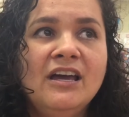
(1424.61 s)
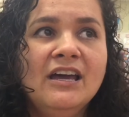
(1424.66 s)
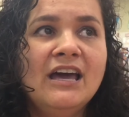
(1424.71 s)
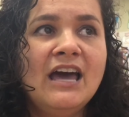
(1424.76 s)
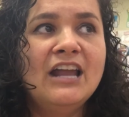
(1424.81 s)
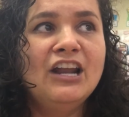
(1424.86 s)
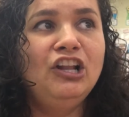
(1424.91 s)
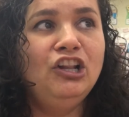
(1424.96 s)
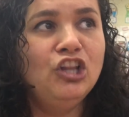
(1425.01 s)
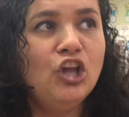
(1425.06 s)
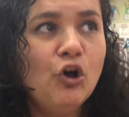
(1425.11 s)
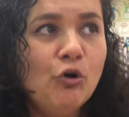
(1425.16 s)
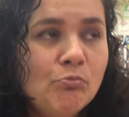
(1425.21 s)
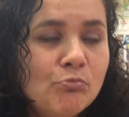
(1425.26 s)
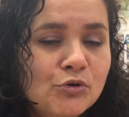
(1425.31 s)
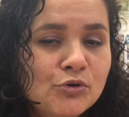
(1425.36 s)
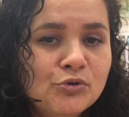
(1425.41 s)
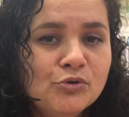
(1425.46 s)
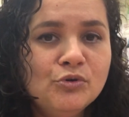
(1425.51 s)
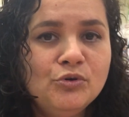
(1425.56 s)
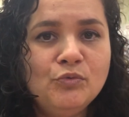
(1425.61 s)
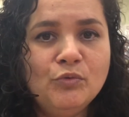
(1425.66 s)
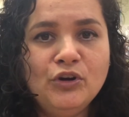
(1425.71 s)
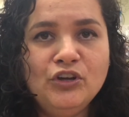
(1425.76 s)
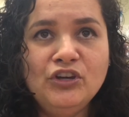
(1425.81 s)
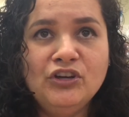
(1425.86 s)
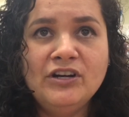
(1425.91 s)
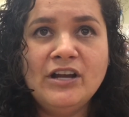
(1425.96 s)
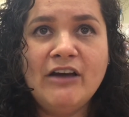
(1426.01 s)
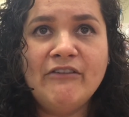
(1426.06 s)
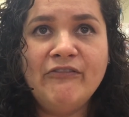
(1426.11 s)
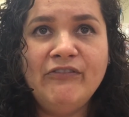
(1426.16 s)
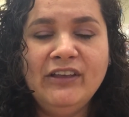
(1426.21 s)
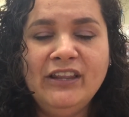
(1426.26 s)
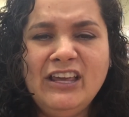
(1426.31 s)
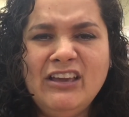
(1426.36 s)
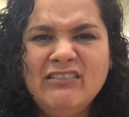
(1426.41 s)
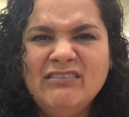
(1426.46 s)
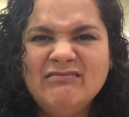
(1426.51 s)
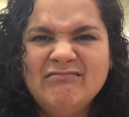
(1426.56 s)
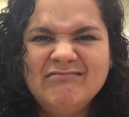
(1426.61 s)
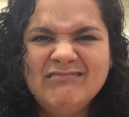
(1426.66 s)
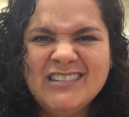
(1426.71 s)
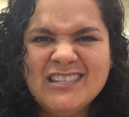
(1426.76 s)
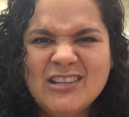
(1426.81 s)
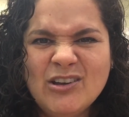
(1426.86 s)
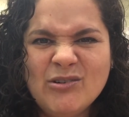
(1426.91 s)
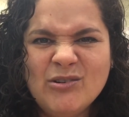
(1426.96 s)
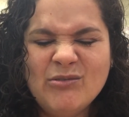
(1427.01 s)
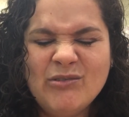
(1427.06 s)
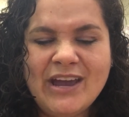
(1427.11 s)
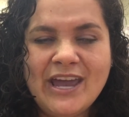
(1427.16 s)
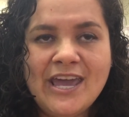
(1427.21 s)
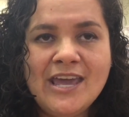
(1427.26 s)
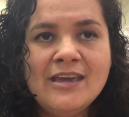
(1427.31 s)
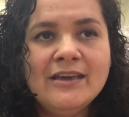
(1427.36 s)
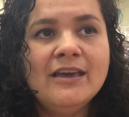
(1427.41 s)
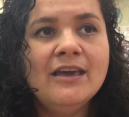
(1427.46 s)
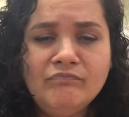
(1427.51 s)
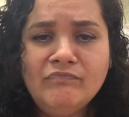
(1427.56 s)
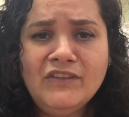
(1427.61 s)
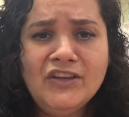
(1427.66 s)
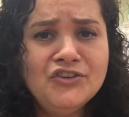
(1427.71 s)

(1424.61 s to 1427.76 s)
kind of low mood where you're not feeling so great,